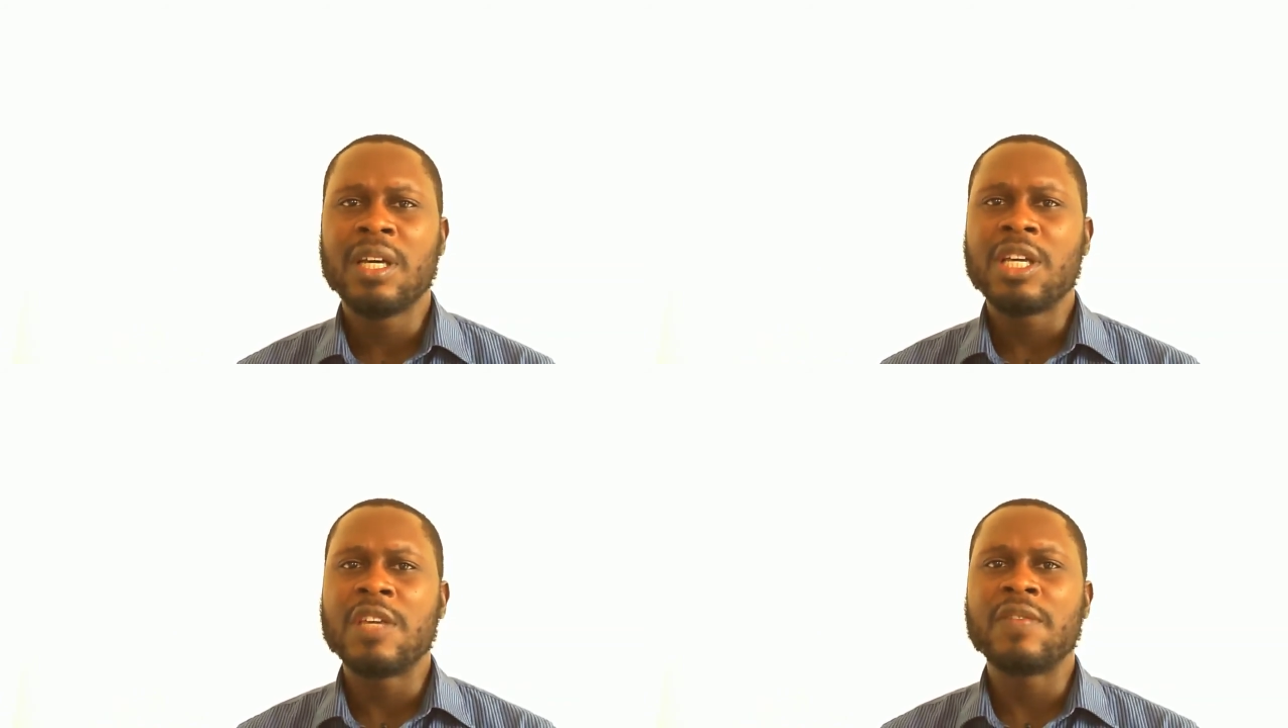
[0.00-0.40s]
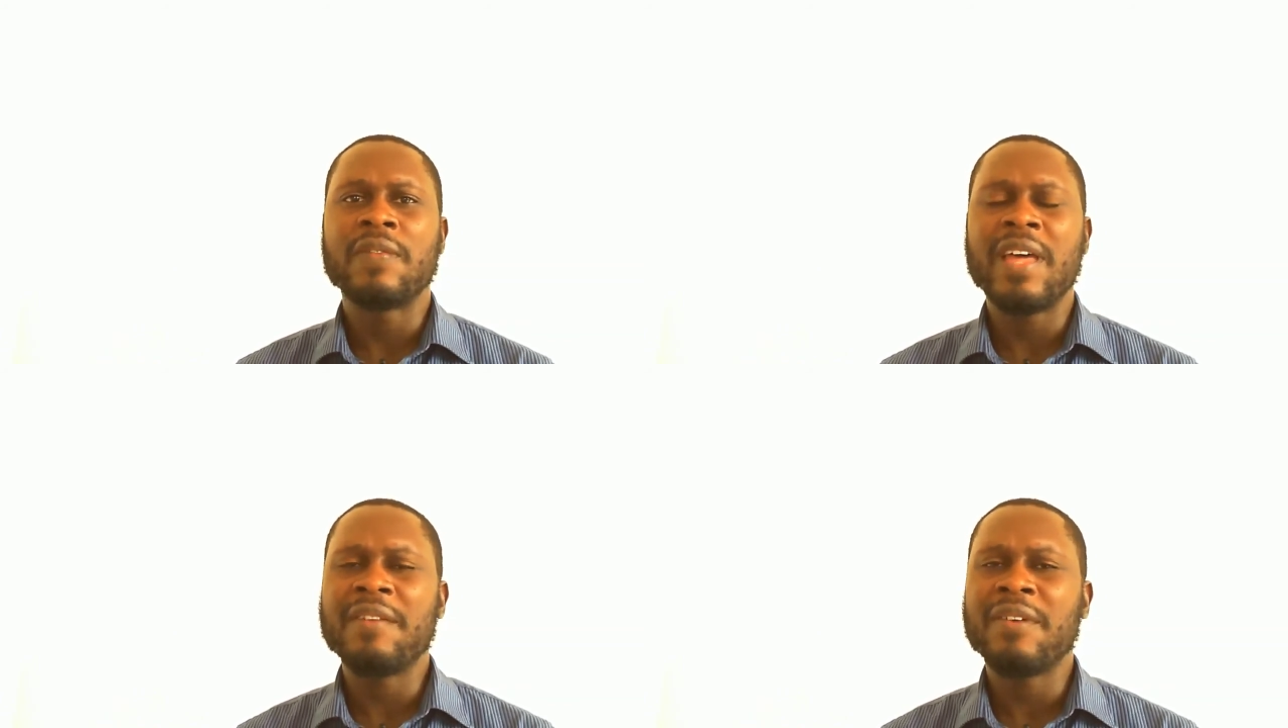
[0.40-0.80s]
if you
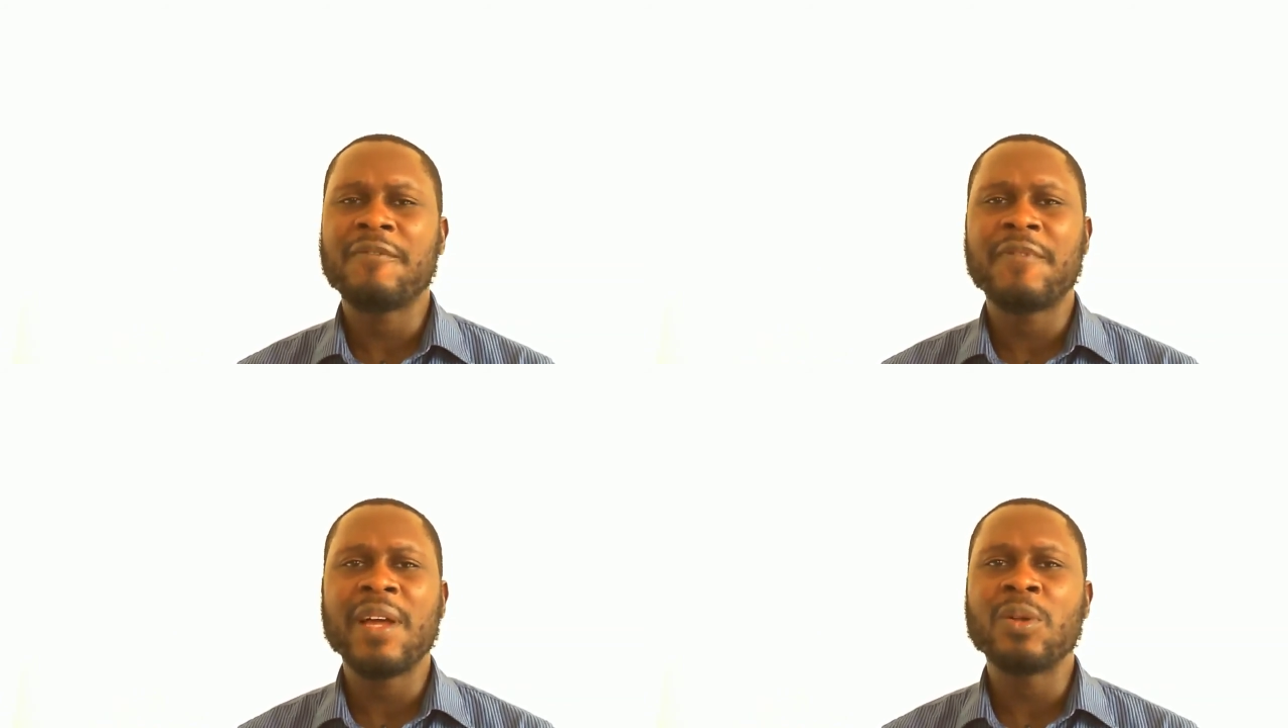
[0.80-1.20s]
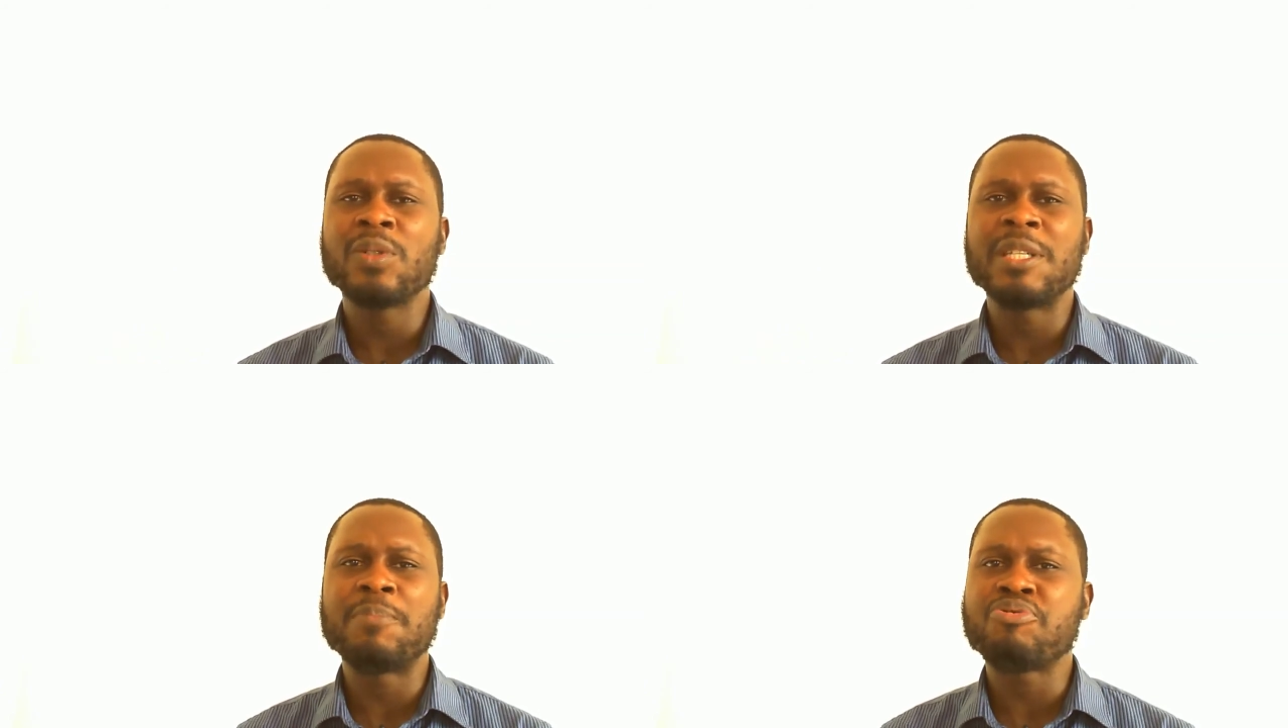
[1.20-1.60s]
have ever
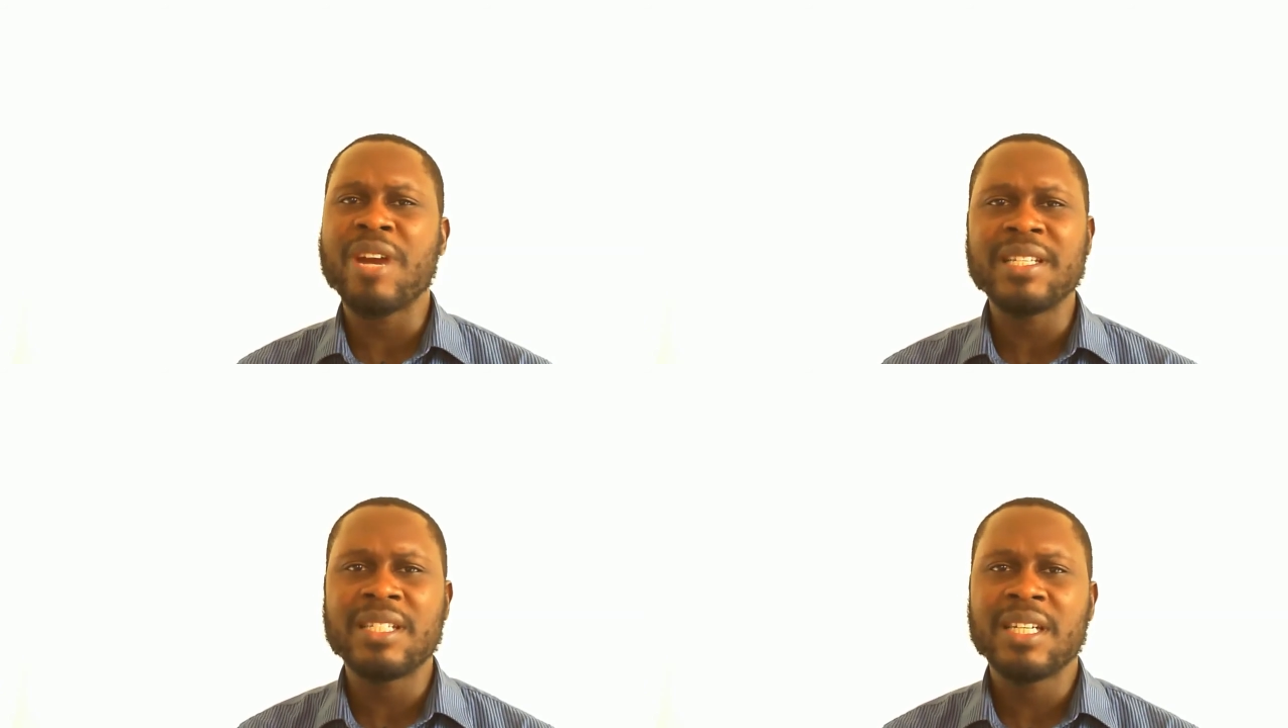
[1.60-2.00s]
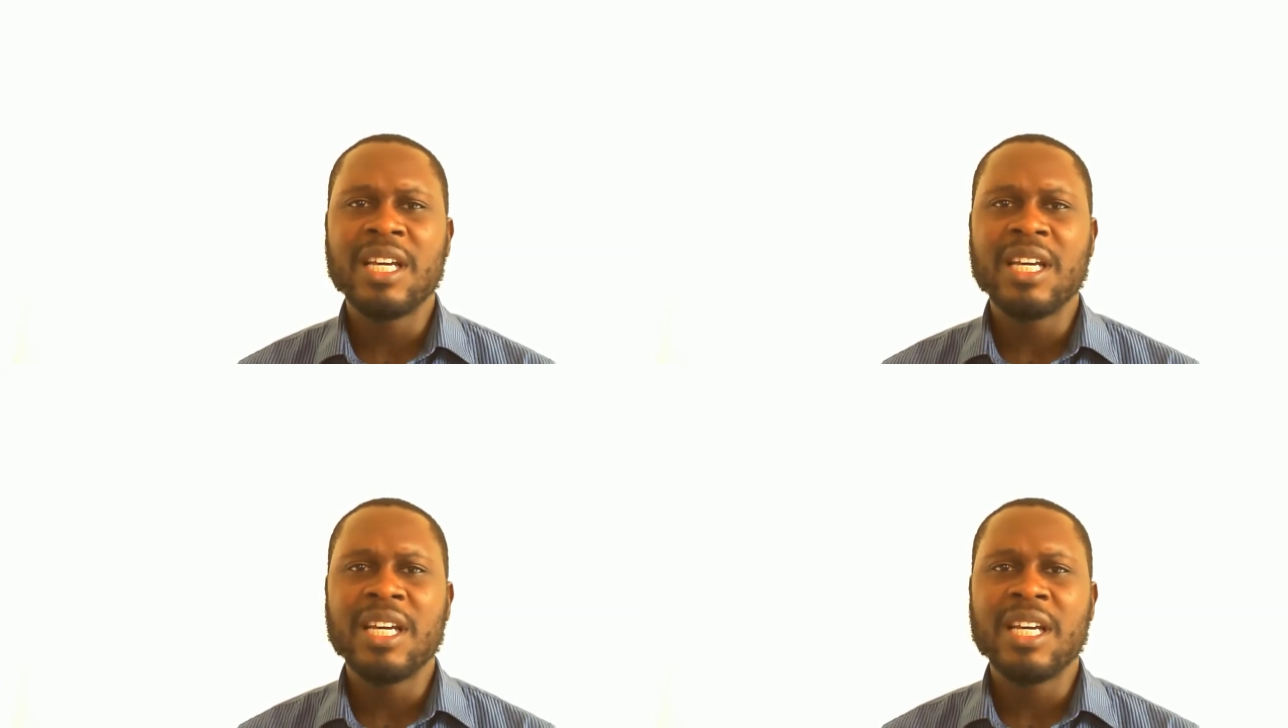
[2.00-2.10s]
felt depressed,